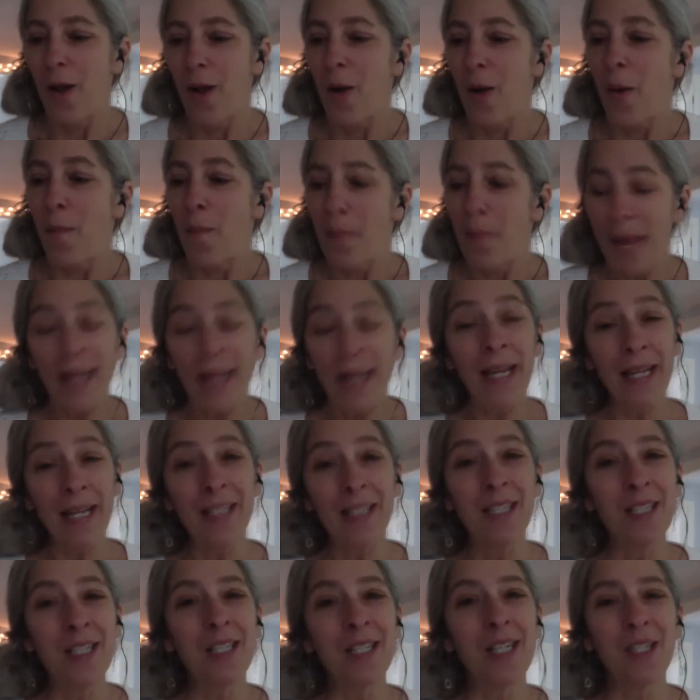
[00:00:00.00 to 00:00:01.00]
Making
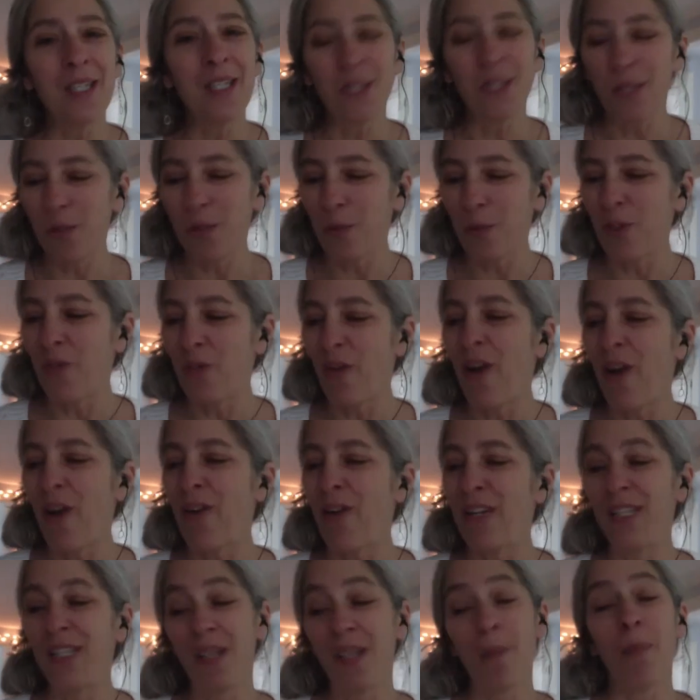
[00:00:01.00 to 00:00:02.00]
decisions was
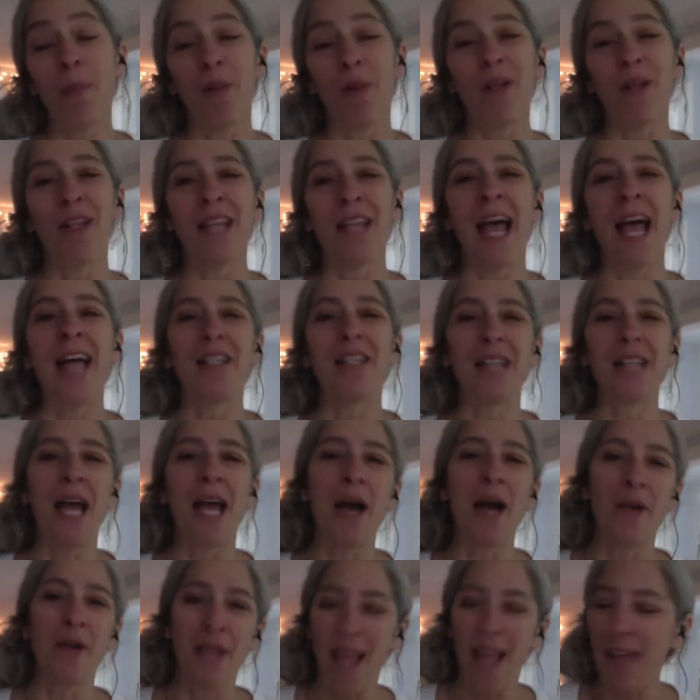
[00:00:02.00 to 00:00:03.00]
very simple in that
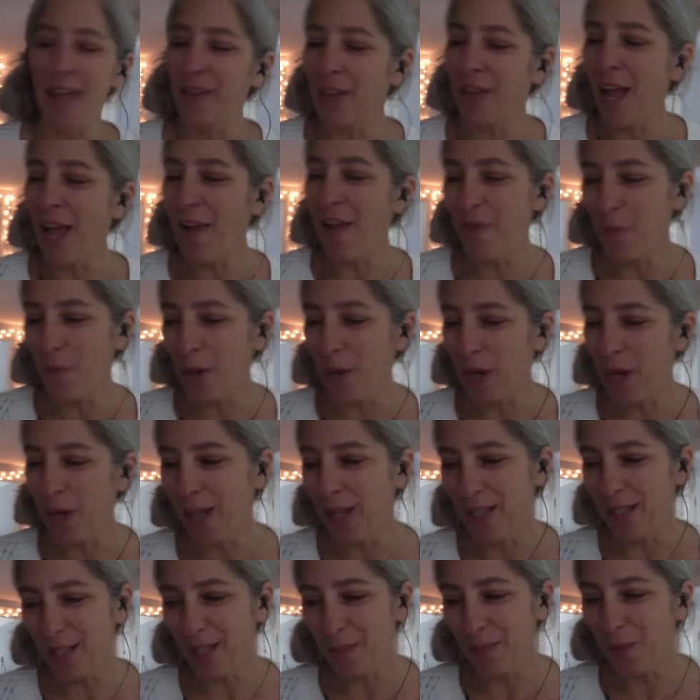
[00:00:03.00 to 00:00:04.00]
town, and life went
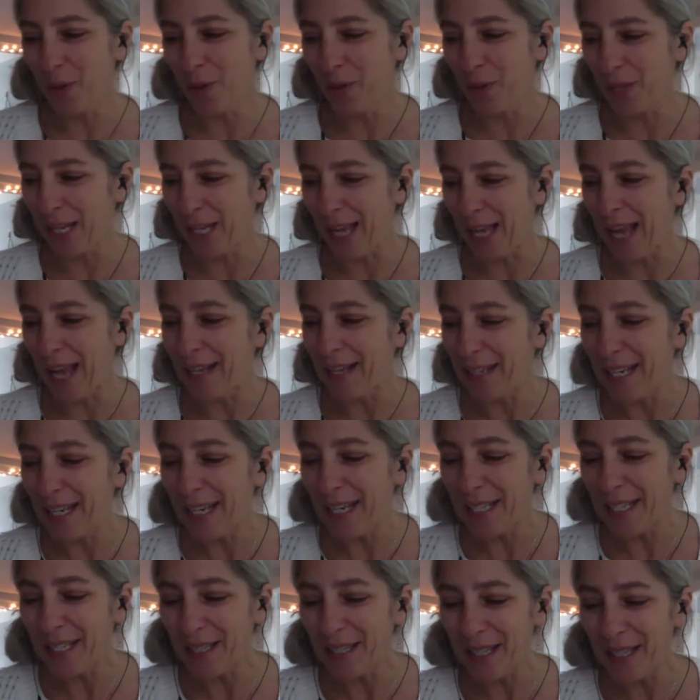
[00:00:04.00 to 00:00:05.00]
on smoothly and
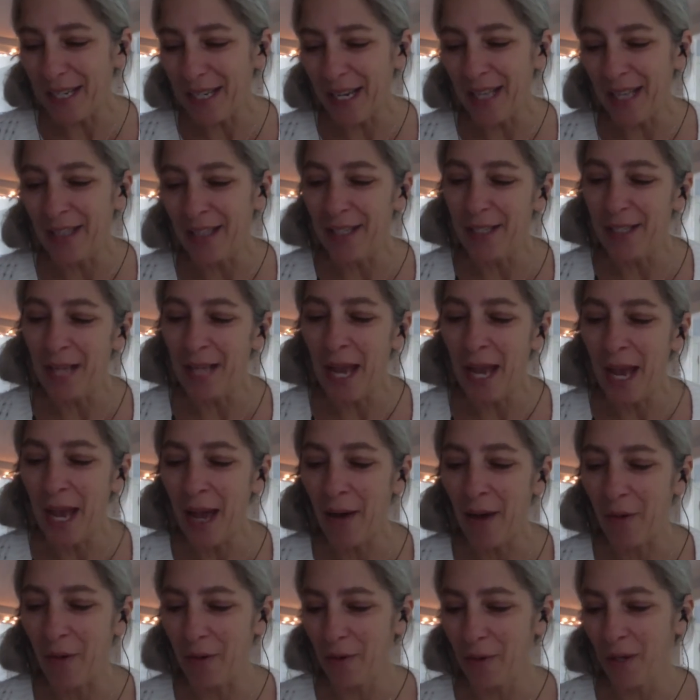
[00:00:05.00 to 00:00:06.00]
easily in the
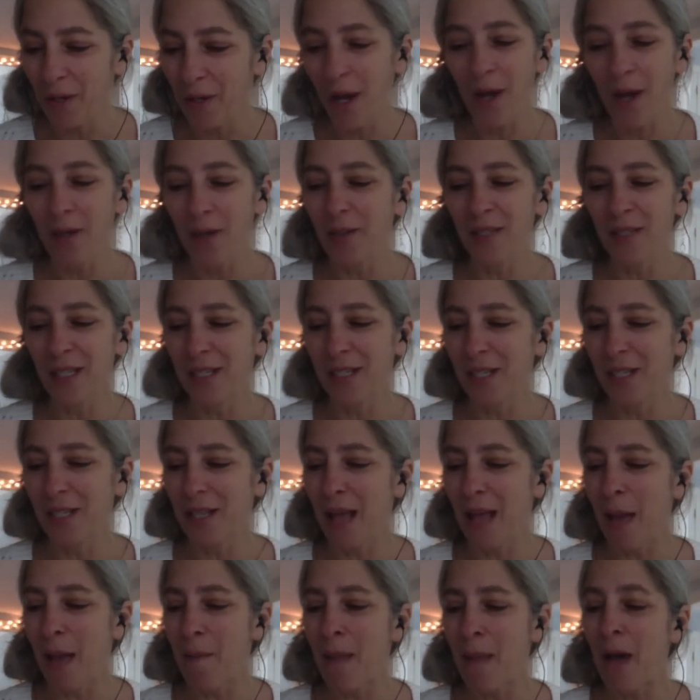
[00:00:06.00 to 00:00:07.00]
town, cuddled into
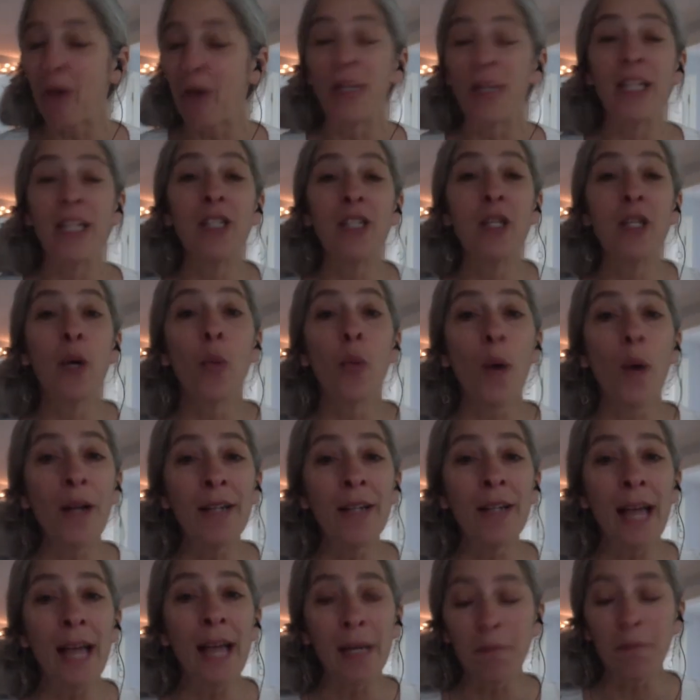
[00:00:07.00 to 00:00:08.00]
that mountain, until one
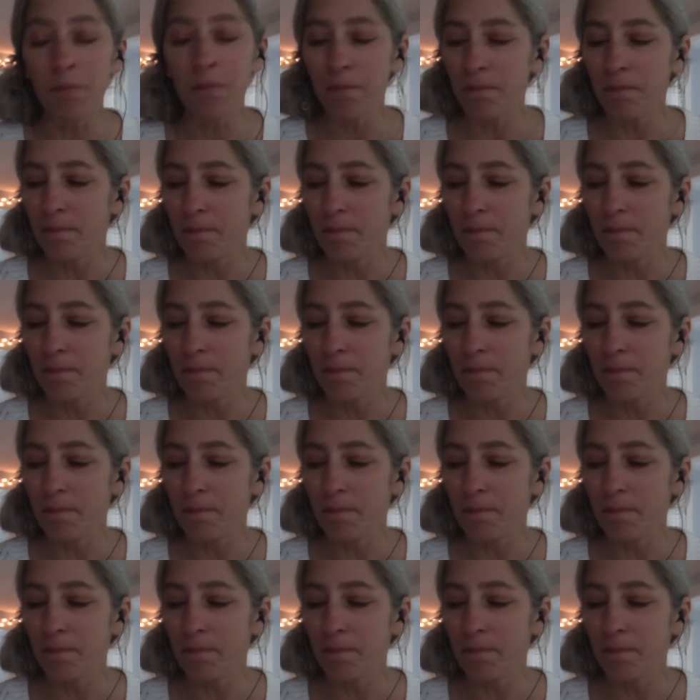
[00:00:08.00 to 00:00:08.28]
day.